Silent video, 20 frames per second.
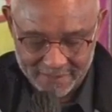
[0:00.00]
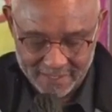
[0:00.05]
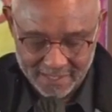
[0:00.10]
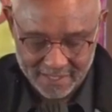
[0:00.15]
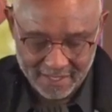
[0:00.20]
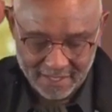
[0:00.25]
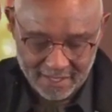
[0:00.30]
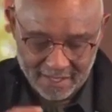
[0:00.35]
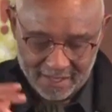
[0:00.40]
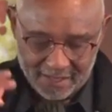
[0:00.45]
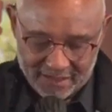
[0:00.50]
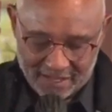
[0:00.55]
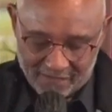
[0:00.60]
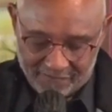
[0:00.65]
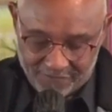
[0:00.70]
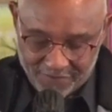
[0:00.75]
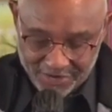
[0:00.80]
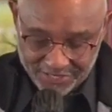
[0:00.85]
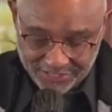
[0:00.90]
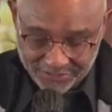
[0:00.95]
The
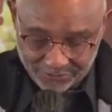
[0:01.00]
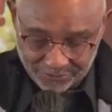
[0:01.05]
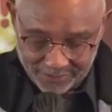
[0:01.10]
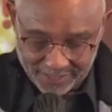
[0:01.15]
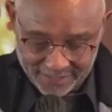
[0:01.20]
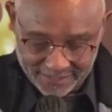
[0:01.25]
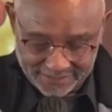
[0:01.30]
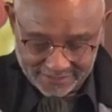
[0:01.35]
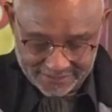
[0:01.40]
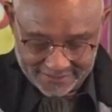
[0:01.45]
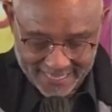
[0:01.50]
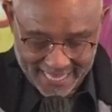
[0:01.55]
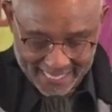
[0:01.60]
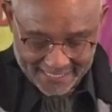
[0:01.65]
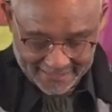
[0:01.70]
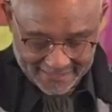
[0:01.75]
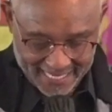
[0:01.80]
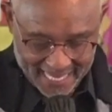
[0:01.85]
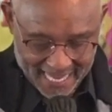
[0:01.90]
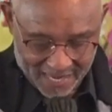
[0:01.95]
victory that day
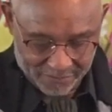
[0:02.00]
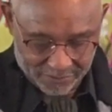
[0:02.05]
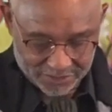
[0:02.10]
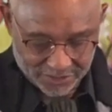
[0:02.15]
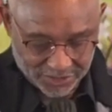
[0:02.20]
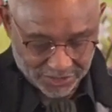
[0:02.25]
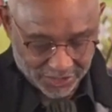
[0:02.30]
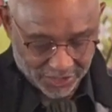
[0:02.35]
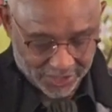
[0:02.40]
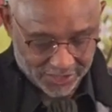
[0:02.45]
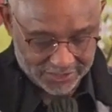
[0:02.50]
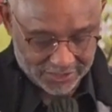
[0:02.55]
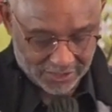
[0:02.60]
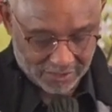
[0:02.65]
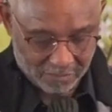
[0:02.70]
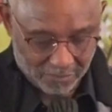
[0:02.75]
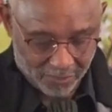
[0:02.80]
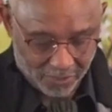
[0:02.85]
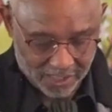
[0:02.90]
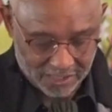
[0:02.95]
was turned into mourning
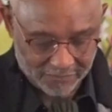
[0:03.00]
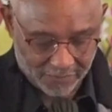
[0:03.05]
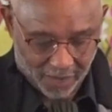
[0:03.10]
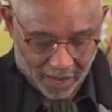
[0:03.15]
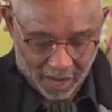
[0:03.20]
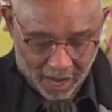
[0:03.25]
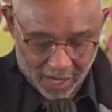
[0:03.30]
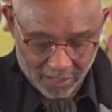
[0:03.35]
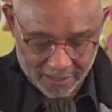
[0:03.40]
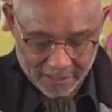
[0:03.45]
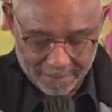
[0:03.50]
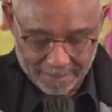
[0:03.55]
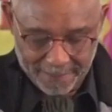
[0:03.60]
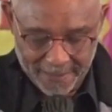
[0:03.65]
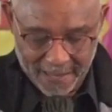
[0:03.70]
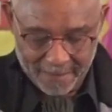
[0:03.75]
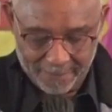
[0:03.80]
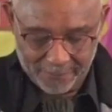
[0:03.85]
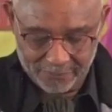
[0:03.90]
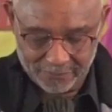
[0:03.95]
for all the people
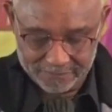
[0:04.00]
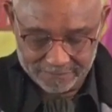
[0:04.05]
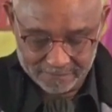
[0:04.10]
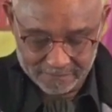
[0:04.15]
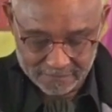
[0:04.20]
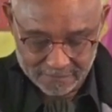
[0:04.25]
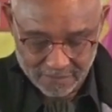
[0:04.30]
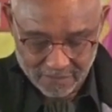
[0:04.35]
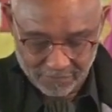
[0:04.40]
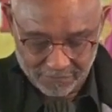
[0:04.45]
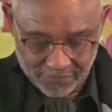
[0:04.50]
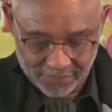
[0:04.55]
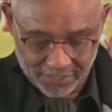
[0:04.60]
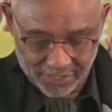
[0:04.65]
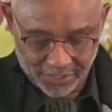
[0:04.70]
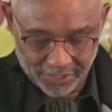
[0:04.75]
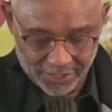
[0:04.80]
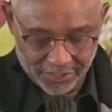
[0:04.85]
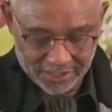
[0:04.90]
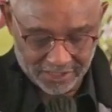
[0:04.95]
who heard
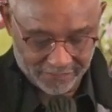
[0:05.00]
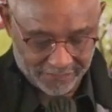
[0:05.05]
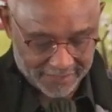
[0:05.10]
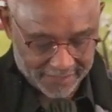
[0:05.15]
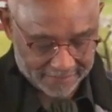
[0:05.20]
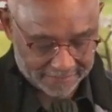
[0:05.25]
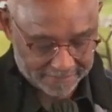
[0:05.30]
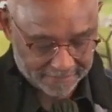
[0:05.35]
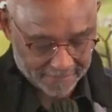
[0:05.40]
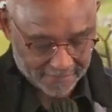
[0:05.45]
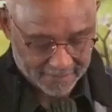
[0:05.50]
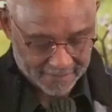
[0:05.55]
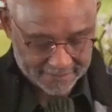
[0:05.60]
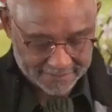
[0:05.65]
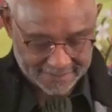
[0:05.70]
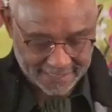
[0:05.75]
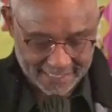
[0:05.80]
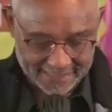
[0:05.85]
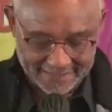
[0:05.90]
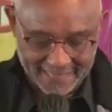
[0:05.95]
of it. Said
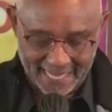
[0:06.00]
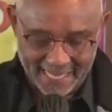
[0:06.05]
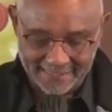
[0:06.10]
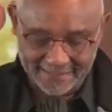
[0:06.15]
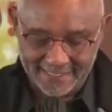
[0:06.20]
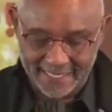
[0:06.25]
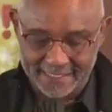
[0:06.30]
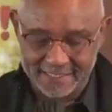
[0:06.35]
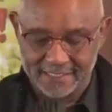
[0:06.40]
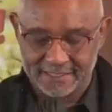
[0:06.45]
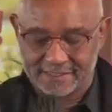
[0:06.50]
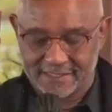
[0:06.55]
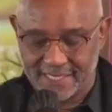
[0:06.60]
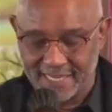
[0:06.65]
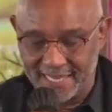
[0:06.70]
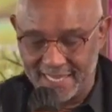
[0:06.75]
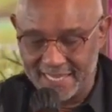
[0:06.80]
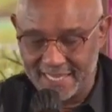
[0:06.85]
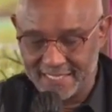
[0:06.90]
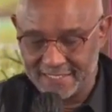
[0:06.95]
that day the
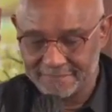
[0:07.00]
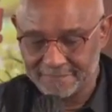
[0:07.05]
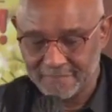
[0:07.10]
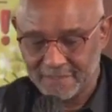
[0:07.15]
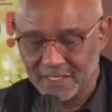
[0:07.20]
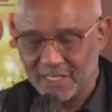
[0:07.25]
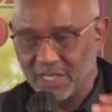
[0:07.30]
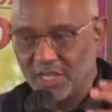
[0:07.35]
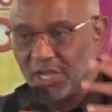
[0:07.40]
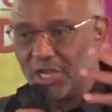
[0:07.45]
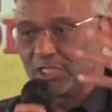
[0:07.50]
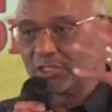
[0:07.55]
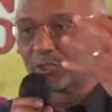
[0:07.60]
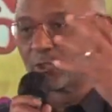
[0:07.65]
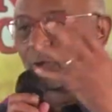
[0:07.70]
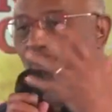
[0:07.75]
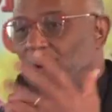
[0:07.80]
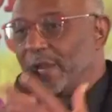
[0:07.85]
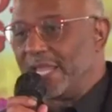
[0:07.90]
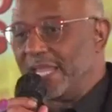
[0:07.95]
king is
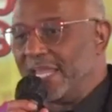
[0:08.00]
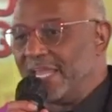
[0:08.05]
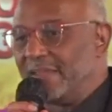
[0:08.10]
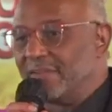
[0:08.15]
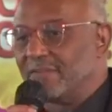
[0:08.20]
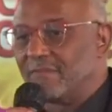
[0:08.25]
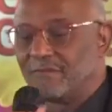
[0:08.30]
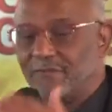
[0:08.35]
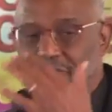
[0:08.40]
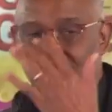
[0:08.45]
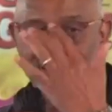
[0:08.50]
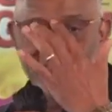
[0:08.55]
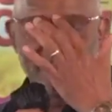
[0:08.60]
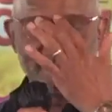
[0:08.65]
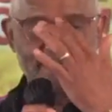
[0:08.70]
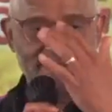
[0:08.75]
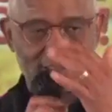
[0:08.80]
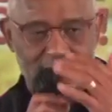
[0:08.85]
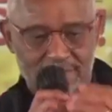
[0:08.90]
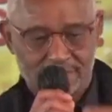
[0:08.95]
grieved for his
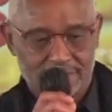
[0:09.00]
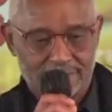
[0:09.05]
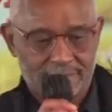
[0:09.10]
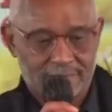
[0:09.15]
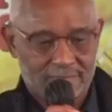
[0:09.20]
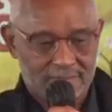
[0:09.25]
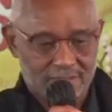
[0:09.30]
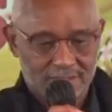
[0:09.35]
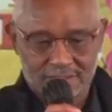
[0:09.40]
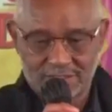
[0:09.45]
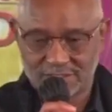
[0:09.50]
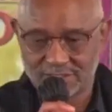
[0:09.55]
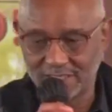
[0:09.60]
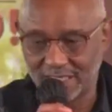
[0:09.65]
son.